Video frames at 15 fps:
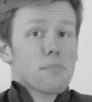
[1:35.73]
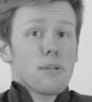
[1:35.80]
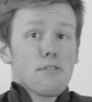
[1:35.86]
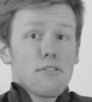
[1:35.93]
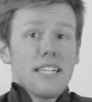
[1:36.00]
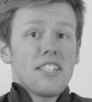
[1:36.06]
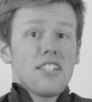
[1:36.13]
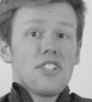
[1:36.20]

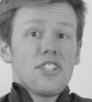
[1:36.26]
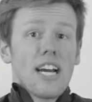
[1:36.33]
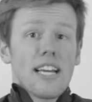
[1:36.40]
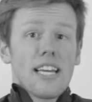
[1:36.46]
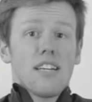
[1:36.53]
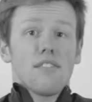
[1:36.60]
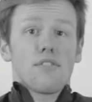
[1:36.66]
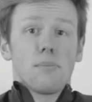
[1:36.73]
Clarita
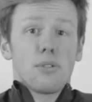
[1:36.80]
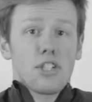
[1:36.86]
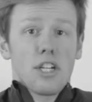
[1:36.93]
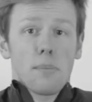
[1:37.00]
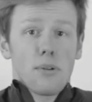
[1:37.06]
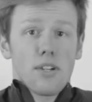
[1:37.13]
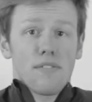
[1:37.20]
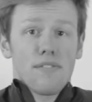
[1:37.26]
jacket from
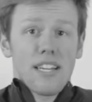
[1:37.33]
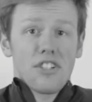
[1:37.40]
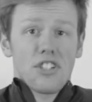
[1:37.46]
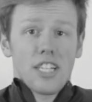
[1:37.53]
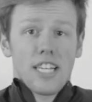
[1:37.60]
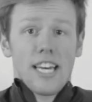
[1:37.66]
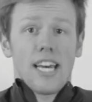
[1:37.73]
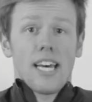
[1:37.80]
Sherpa
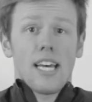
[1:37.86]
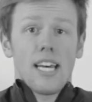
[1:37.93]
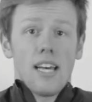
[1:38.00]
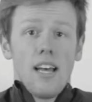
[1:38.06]
Adventure Gear.